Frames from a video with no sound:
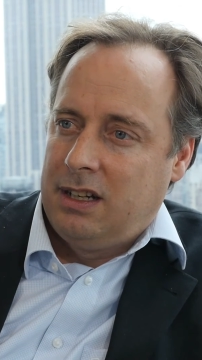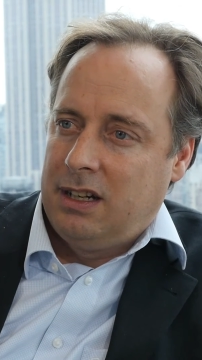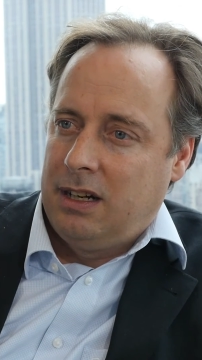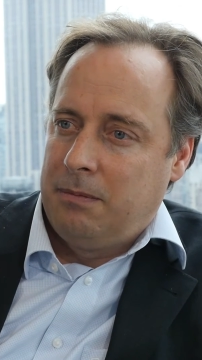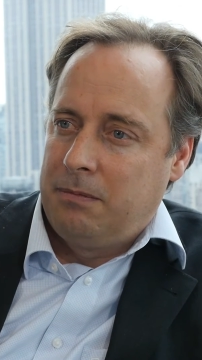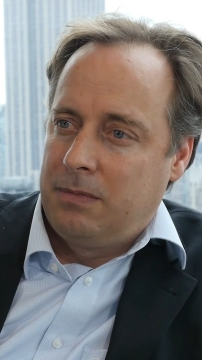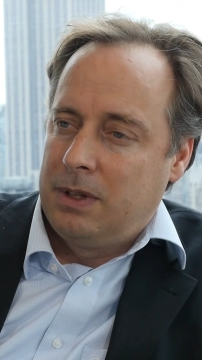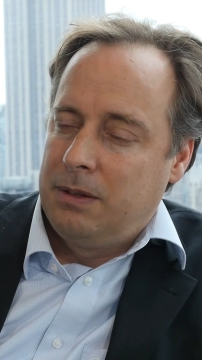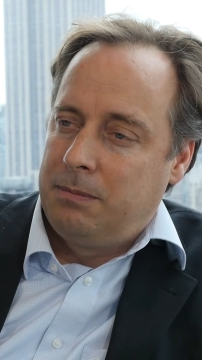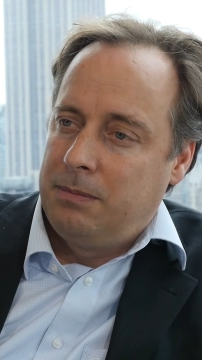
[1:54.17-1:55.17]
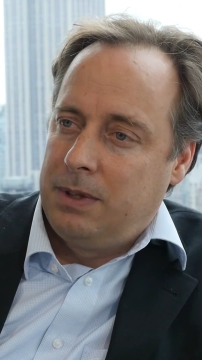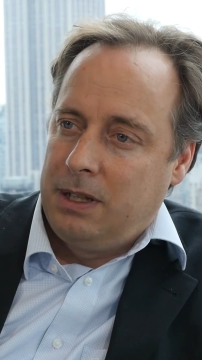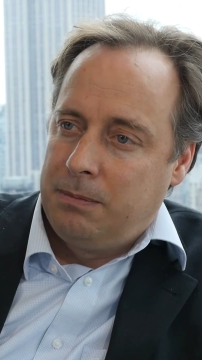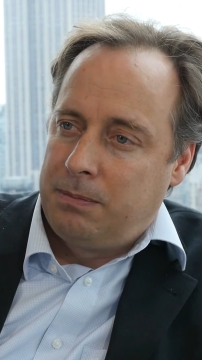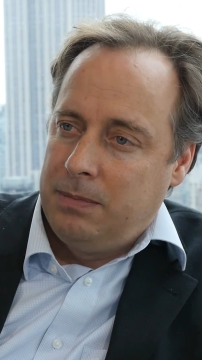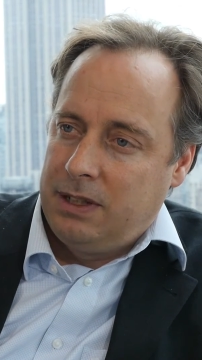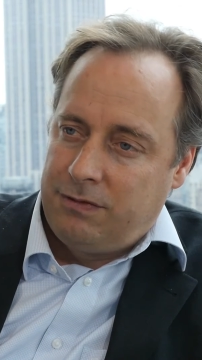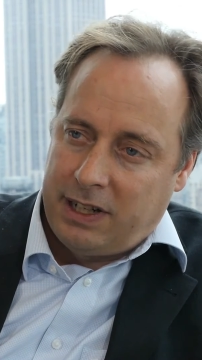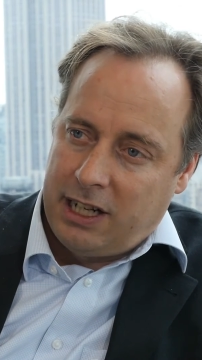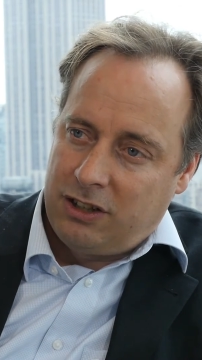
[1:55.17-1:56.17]
Um, the in
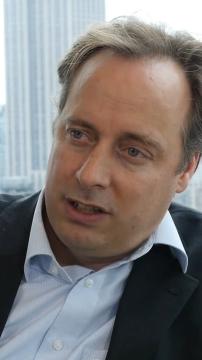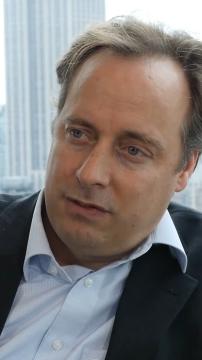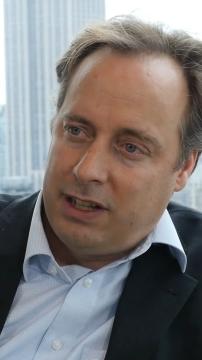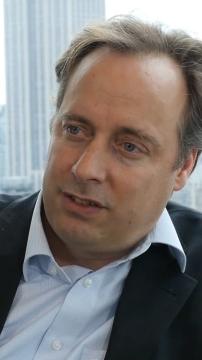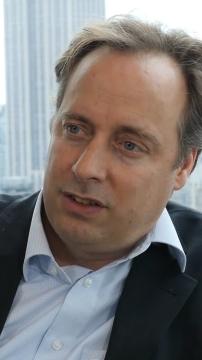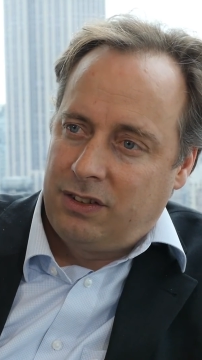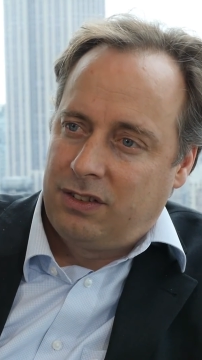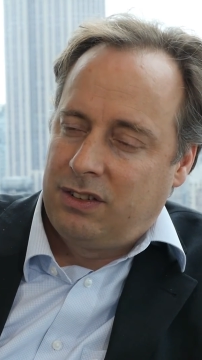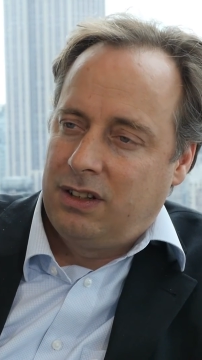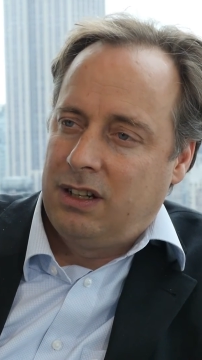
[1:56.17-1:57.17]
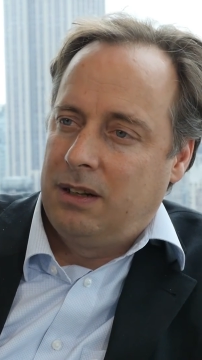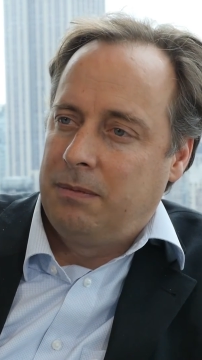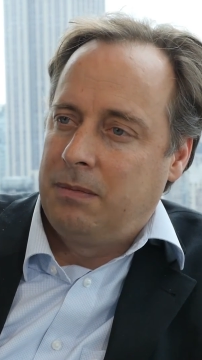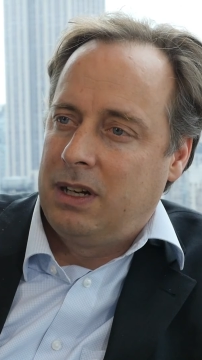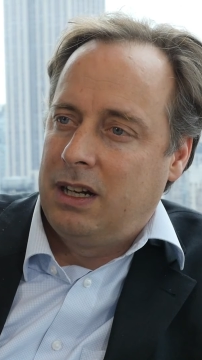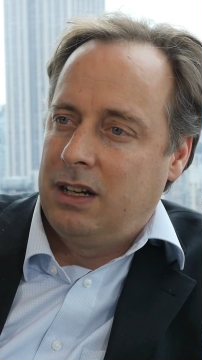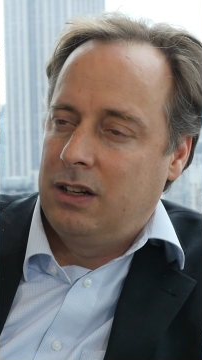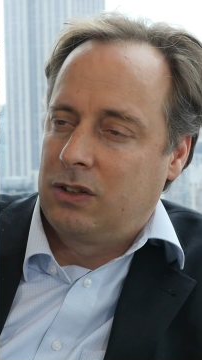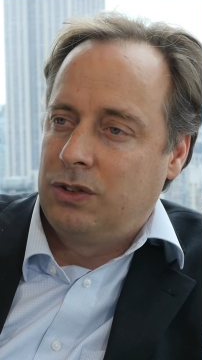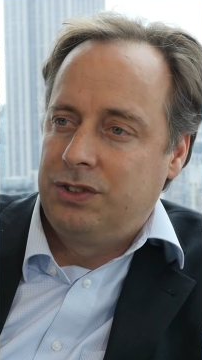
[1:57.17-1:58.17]
financial investors um,
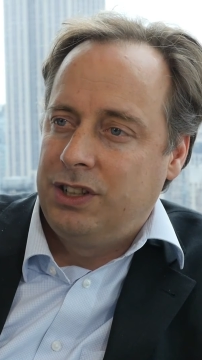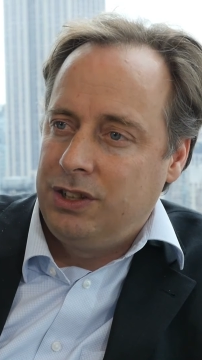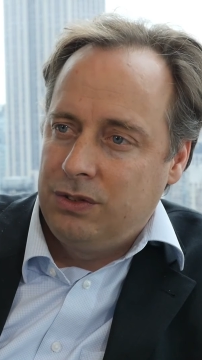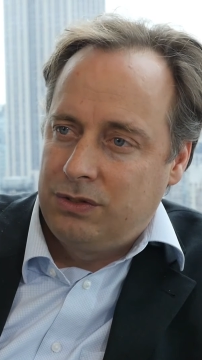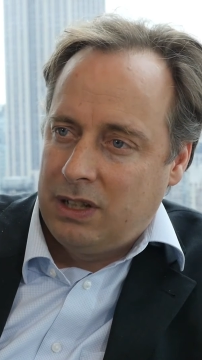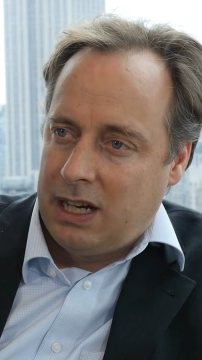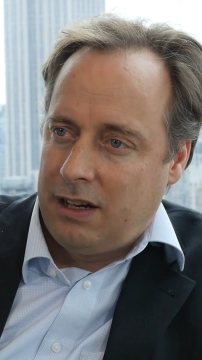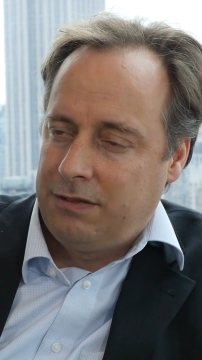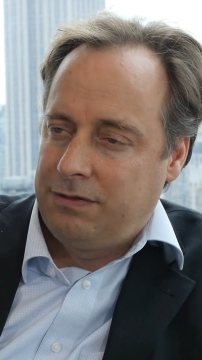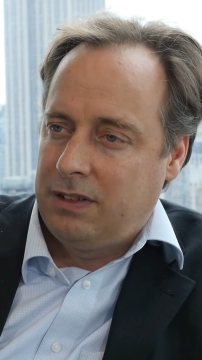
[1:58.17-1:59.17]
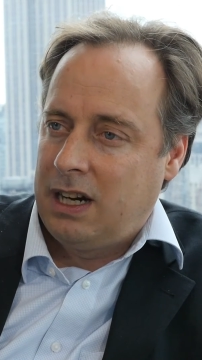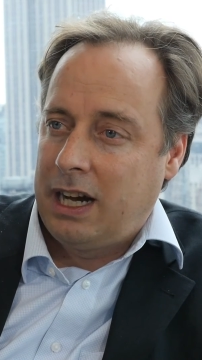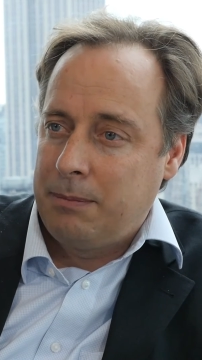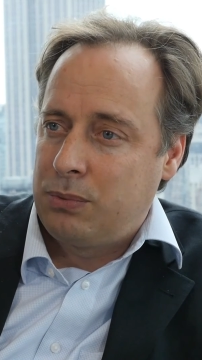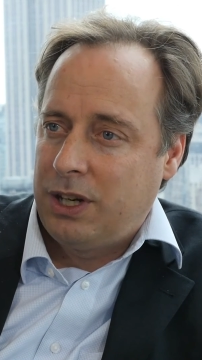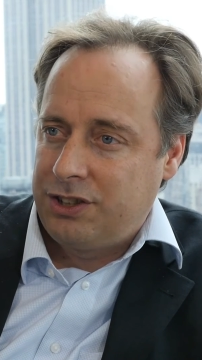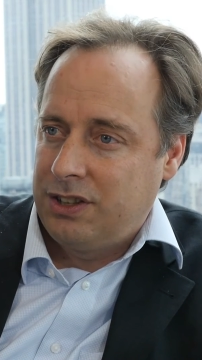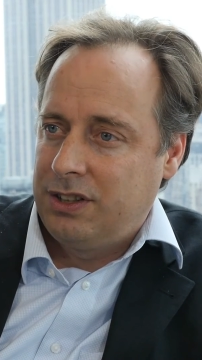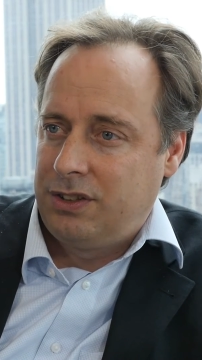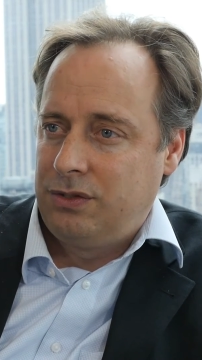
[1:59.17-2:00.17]
uh, continue to have a high
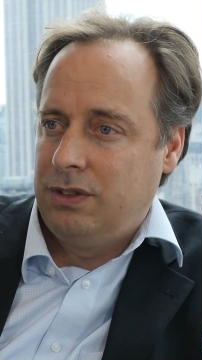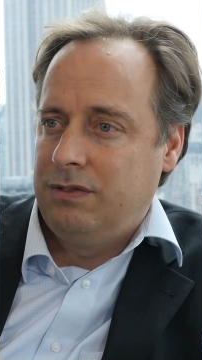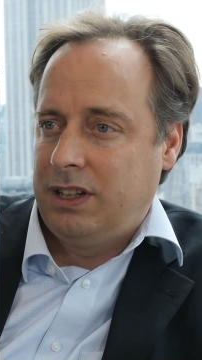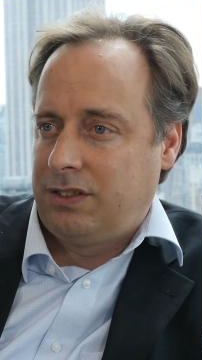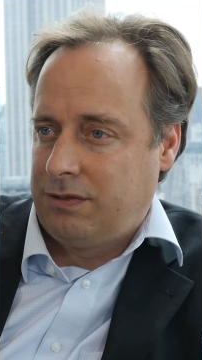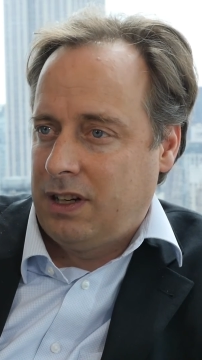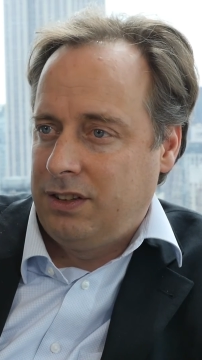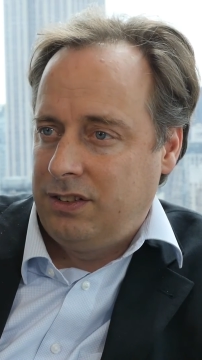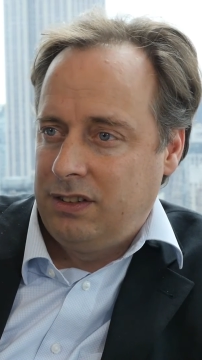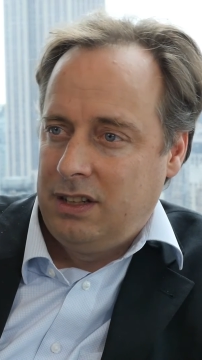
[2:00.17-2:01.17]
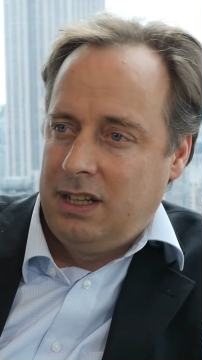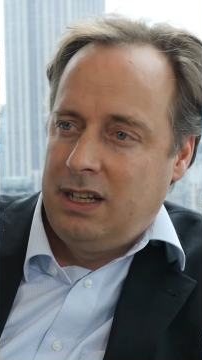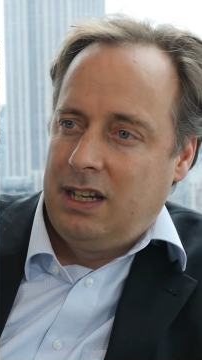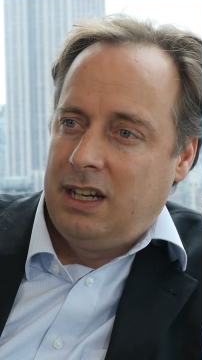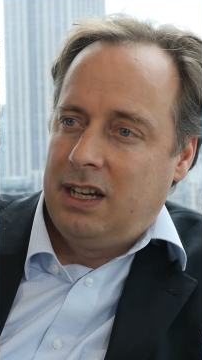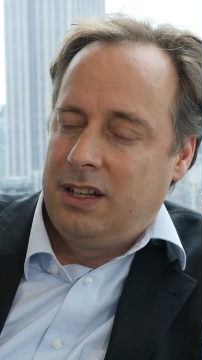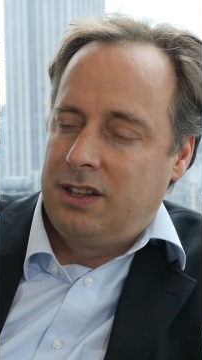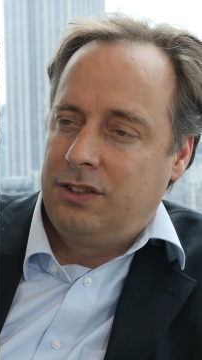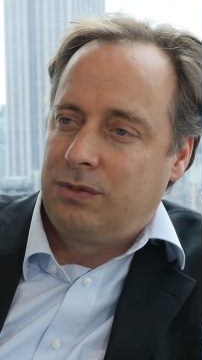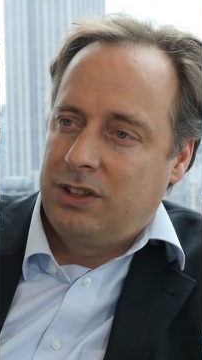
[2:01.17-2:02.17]
pressure to invest funds,
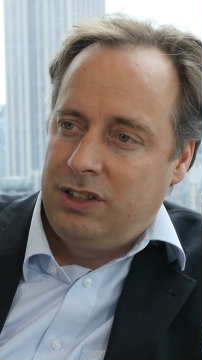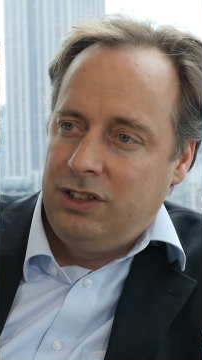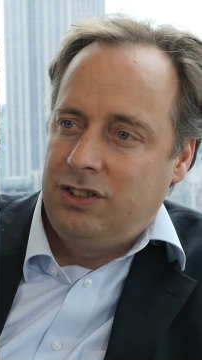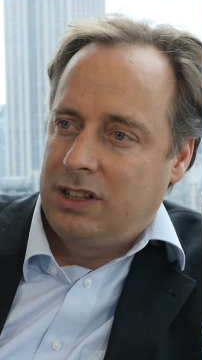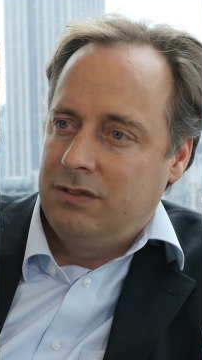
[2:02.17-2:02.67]
and the strategic